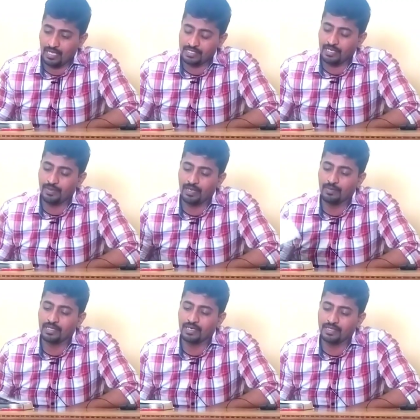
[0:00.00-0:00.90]
Lastly we
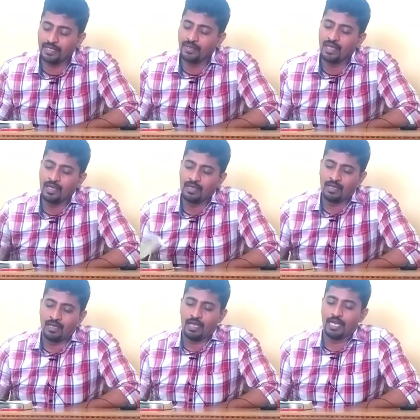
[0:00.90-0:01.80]
come to that, the
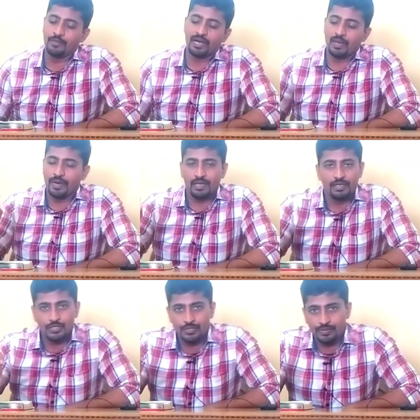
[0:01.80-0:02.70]

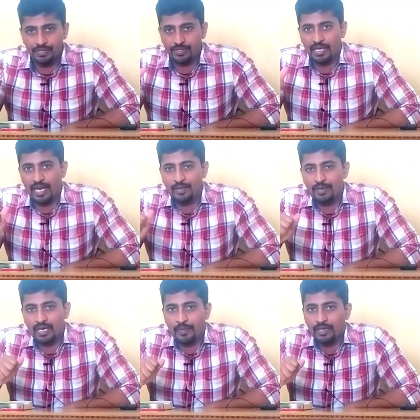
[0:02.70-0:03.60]
environmental issues.
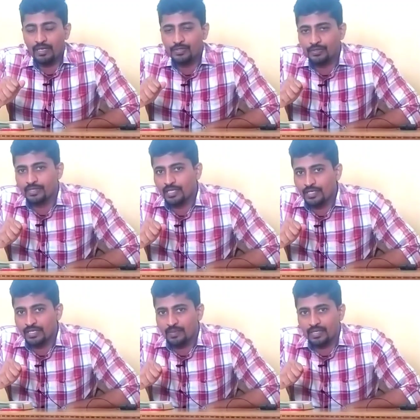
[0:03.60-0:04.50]
Environmental issues in
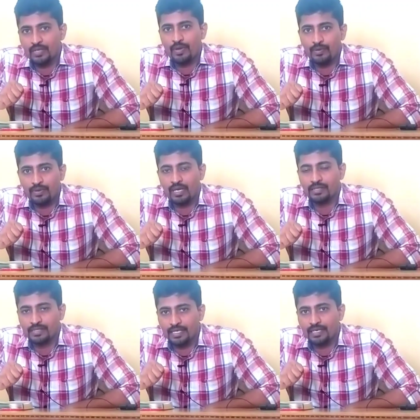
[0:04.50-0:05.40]
this chapter you have to
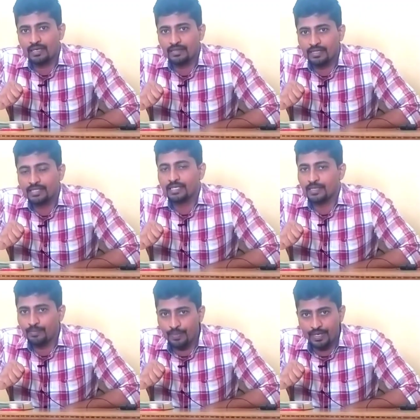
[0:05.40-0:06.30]
concentrate on the
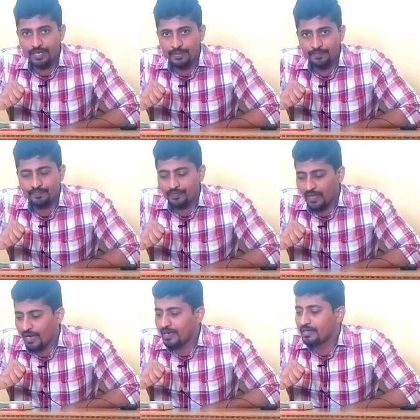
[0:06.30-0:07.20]
scrubber
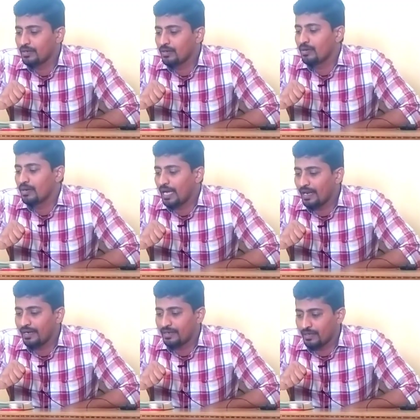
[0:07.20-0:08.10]
and
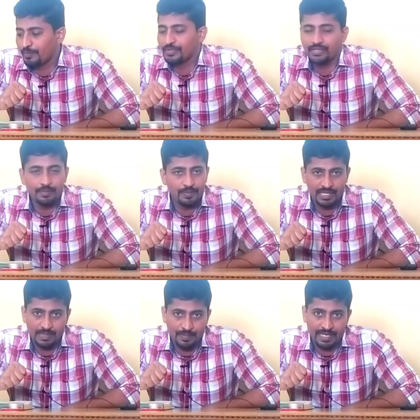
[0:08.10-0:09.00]
electric
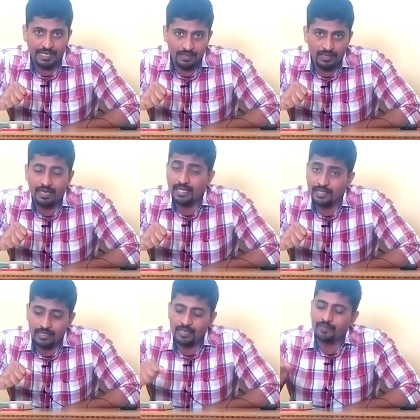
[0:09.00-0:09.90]
precipitator
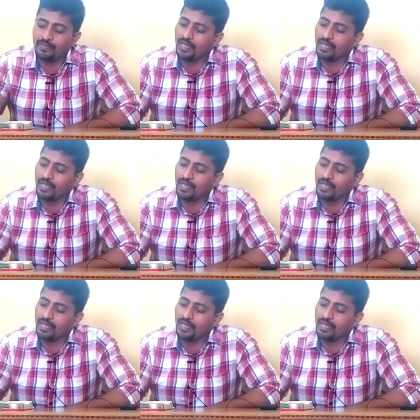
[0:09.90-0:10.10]
diagram.